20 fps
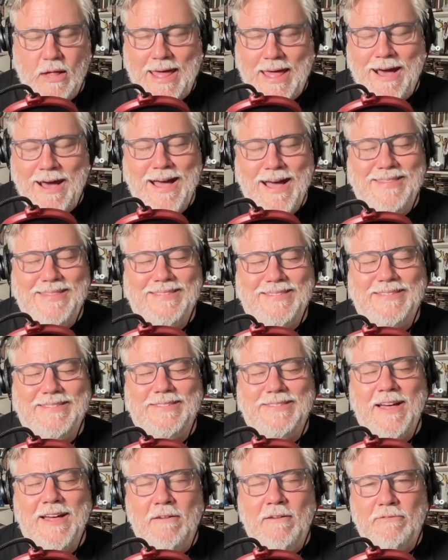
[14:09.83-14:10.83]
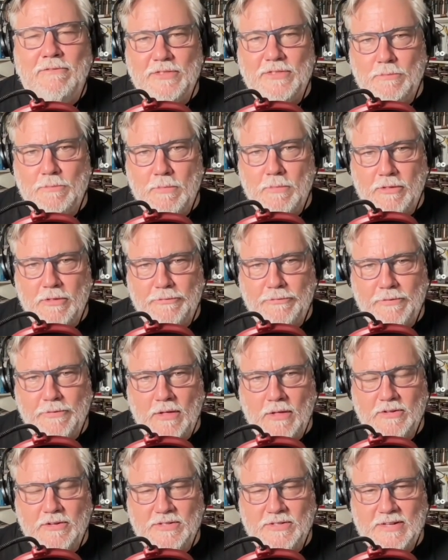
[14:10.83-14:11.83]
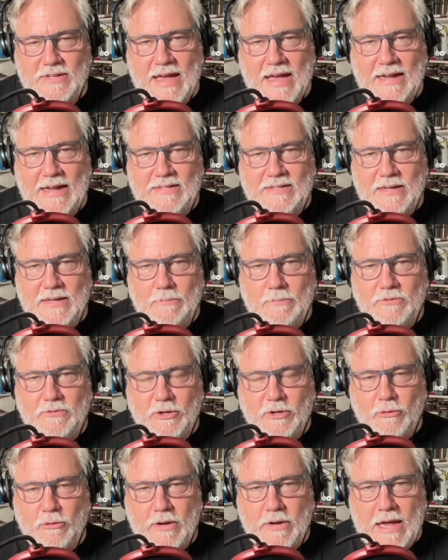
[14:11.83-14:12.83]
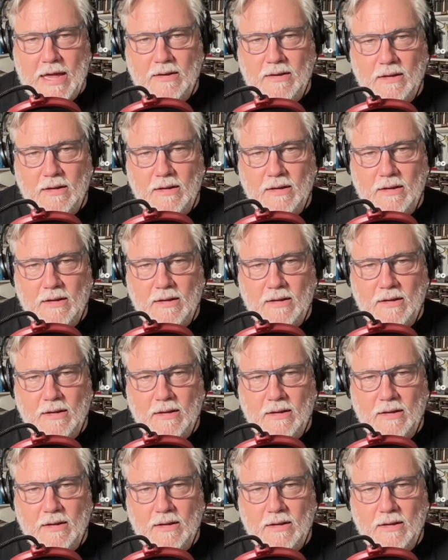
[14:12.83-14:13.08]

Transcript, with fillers: and I loved the mother-father tag team to create